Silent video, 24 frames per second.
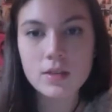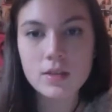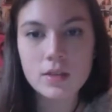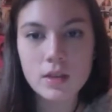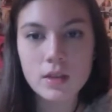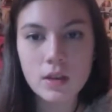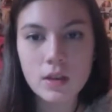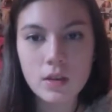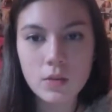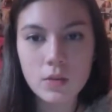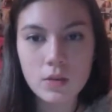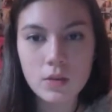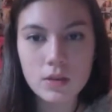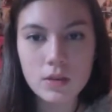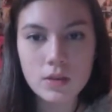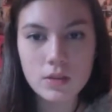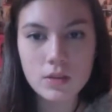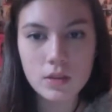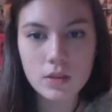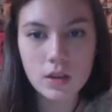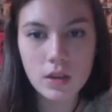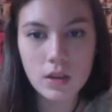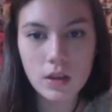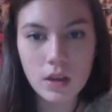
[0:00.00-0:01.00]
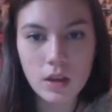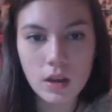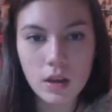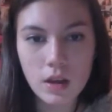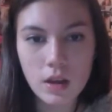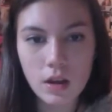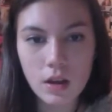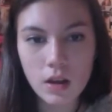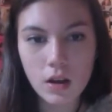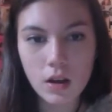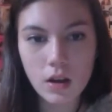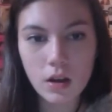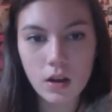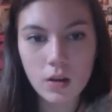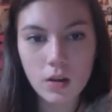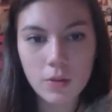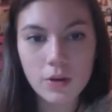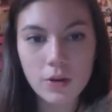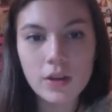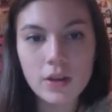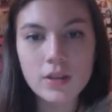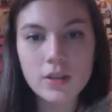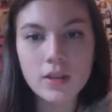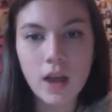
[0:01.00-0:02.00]
it was
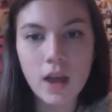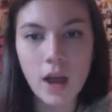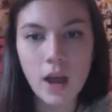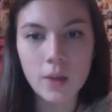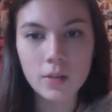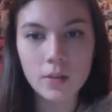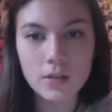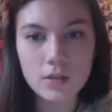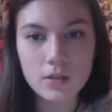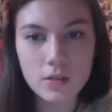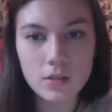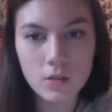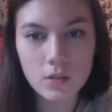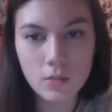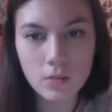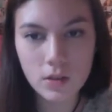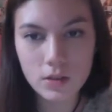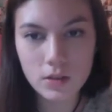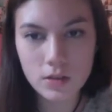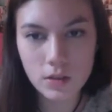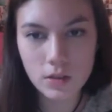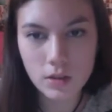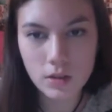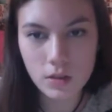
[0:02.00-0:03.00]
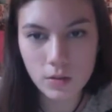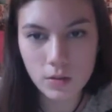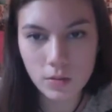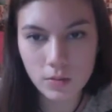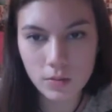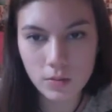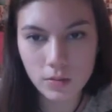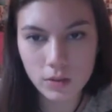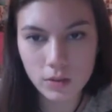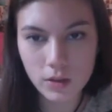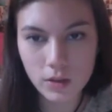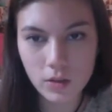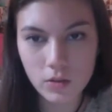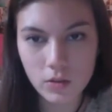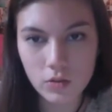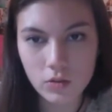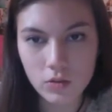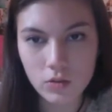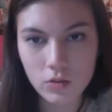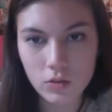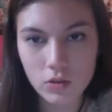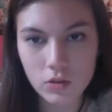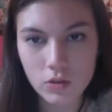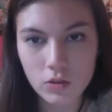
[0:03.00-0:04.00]
pretty time consuming to complete
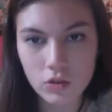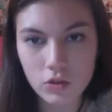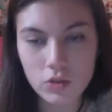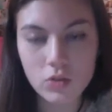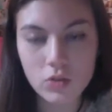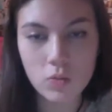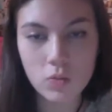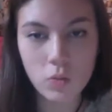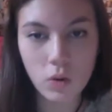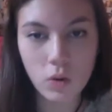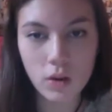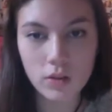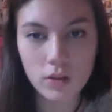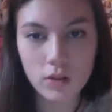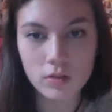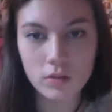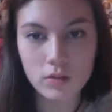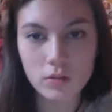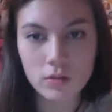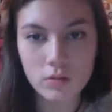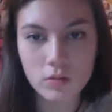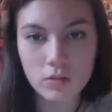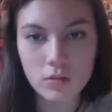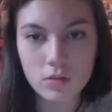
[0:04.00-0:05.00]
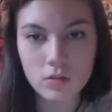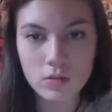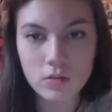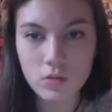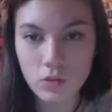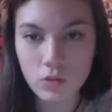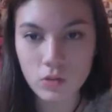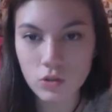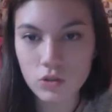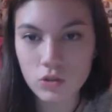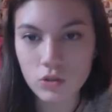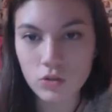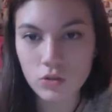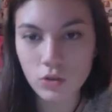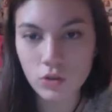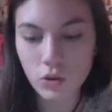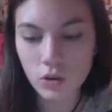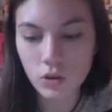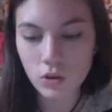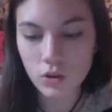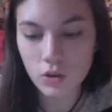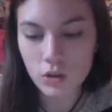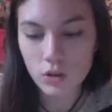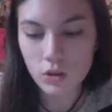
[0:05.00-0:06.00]
just one sushi roll.